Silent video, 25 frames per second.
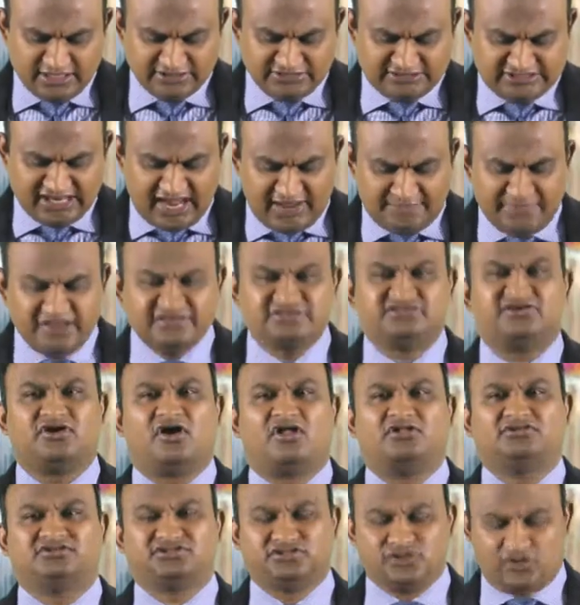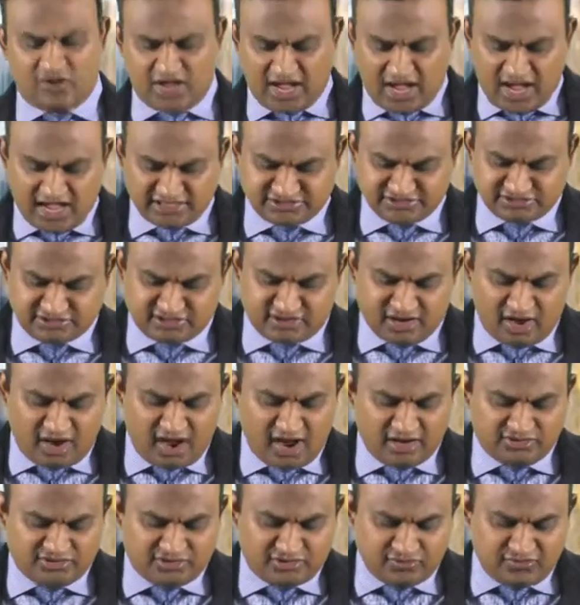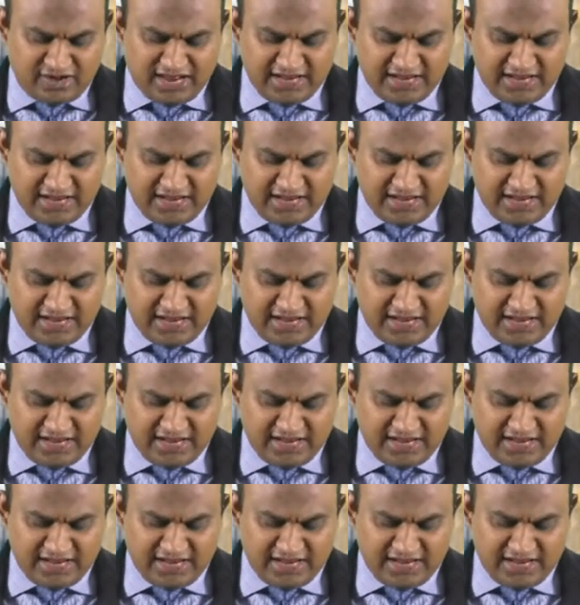Jabez also asked God to